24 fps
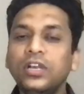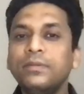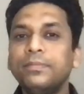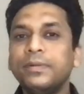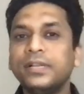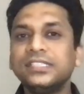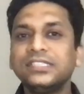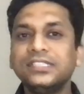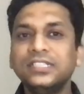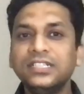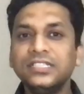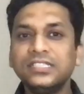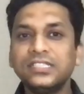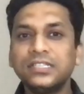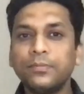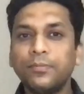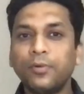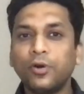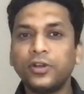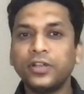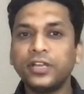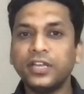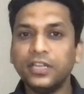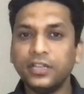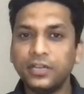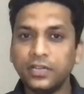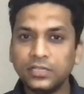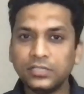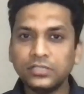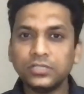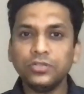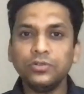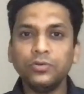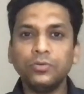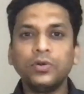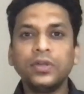present in seborrheic areas,
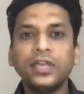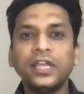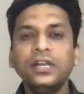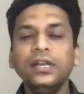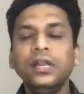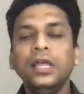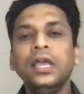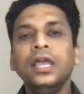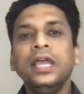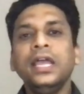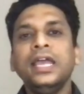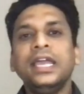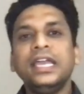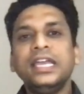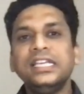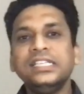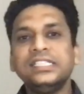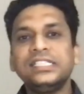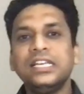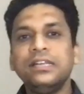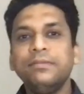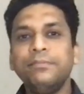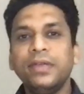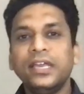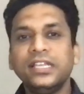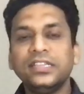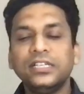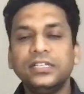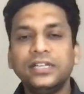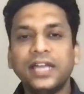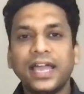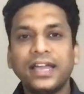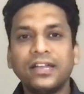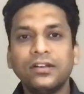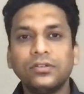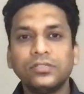you can easily make the
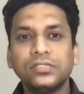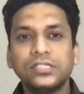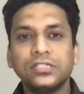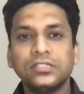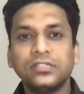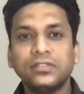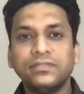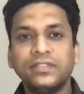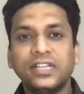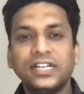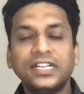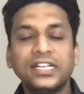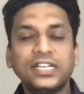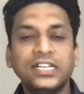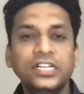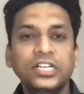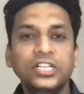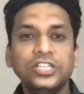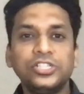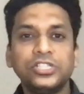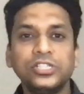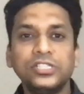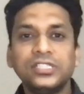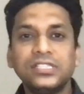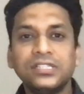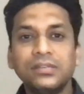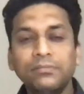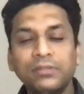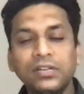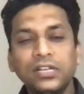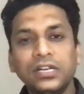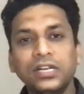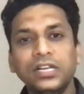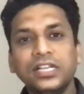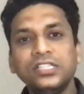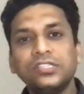diagnosis of that condition.
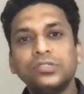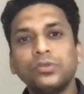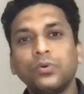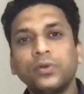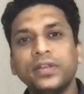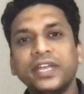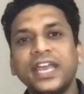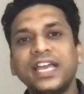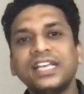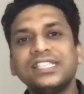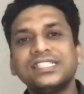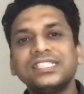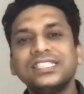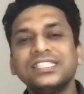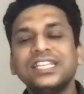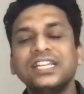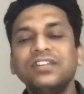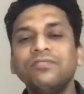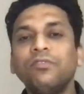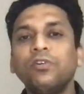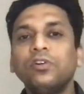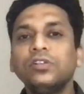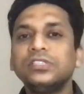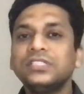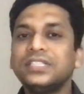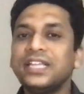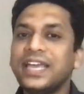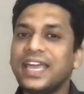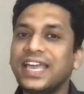Similarly, psoriasis involves the